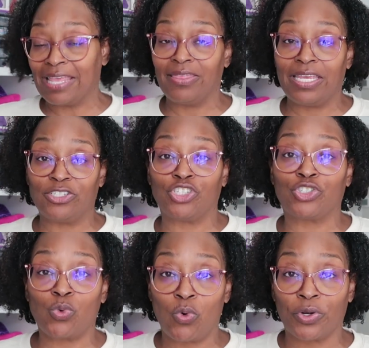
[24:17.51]
and then
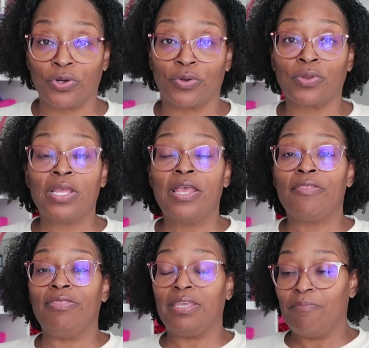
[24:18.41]
just order
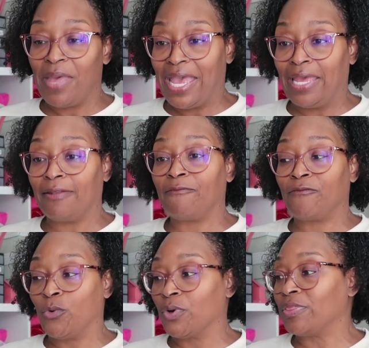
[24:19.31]
the mat
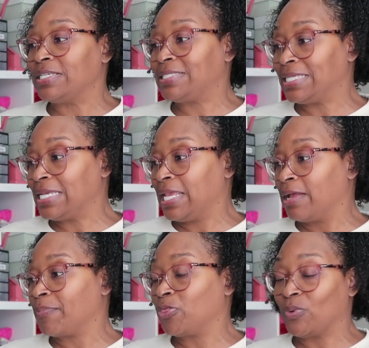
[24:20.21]
for the
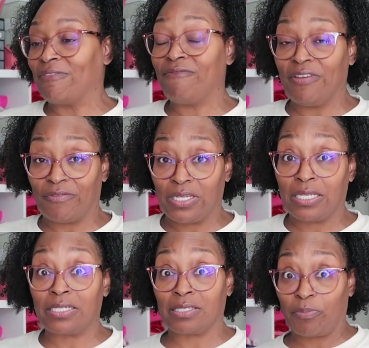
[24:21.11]
CM350,
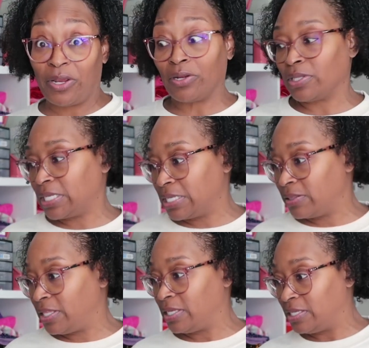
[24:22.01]
because apparently
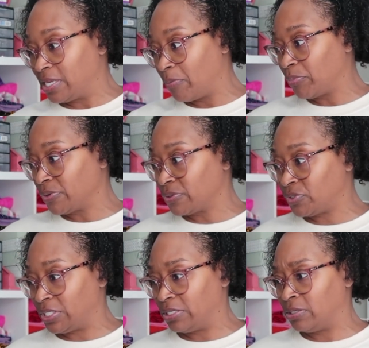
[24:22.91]
the
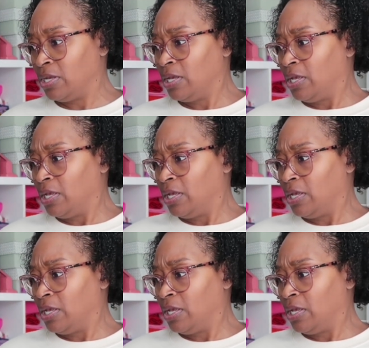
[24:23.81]
numbers and